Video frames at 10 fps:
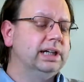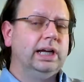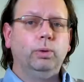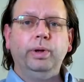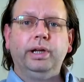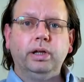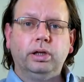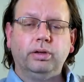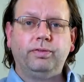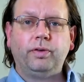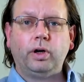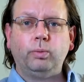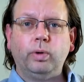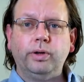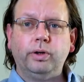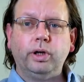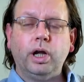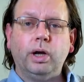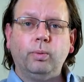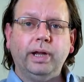And we can confirm whether or
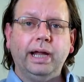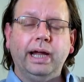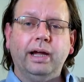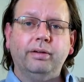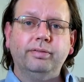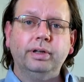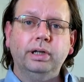not we have